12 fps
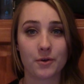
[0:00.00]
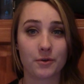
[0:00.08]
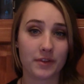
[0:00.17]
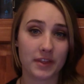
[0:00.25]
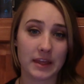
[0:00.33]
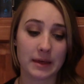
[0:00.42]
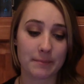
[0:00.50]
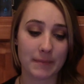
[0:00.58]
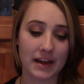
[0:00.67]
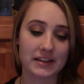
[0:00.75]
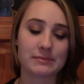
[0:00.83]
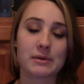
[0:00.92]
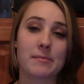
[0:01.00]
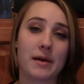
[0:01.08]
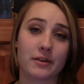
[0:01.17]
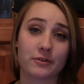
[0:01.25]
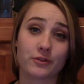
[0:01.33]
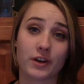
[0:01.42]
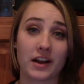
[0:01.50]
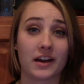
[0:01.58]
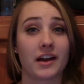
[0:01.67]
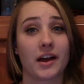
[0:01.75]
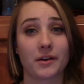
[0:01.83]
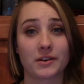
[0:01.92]
With the maximum amount of
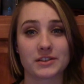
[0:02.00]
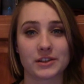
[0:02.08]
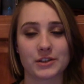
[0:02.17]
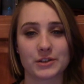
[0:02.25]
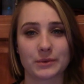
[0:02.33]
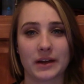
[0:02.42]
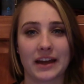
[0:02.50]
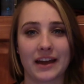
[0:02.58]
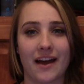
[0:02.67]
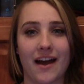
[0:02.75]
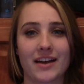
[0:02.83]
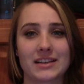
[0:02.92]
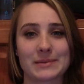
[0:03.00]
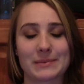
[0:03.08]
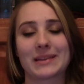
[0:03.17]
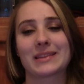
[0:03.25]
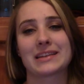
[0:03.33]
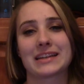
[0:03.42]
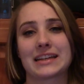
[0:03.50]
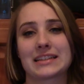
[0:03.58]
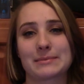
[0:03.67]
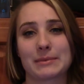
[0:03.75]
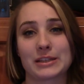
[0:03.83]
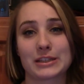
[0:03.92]
credit hours underway, I spent the
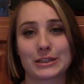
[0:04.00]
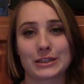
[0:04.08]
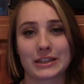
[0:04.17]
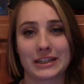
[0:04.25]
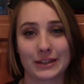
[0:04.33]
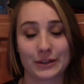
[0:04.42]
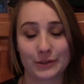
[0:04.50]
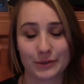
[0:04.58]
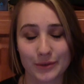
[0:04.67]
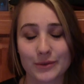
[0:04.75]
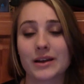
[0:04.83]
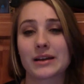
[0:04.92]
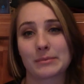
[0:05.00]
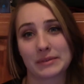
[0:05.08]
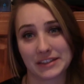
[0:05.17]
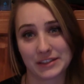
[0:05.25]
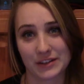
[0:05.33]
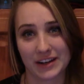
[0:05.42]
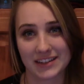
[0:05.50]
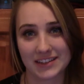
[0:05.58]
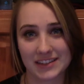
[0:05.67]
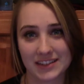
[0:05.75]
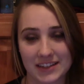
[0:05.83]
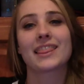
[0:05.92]
semester incredibly
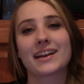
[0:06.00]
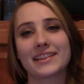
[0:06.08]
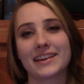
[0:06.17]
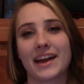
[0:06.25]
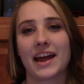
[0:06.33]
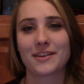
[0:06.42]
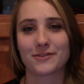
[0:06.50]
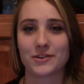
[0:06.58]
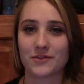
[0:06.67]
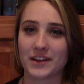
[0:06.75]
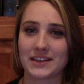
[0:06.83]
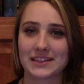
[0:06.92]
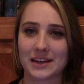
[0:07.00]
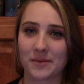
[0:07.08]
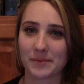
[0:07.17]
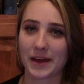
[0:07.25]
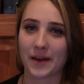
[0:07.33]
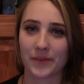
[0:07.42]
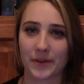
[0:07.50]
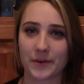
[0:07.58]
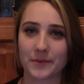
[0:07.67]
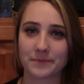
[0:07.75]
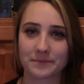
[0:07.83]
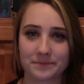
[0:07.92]
stressed. Luckily I had a few friends to help me out though.
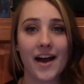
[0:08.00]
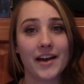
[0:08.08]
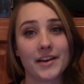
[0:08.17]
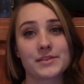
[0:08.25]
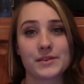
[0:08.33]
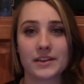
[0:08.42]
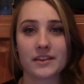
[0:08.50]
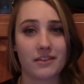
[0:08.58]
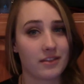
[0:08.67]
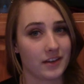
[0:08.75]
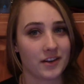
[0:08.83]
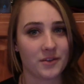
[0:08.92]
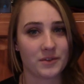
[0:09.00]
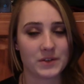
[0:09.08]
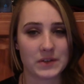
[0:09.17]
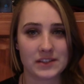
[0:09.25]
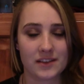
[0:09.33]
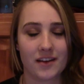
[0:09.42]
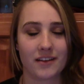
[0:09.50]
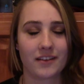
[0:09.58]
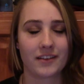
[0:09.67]
I also had theater, which was a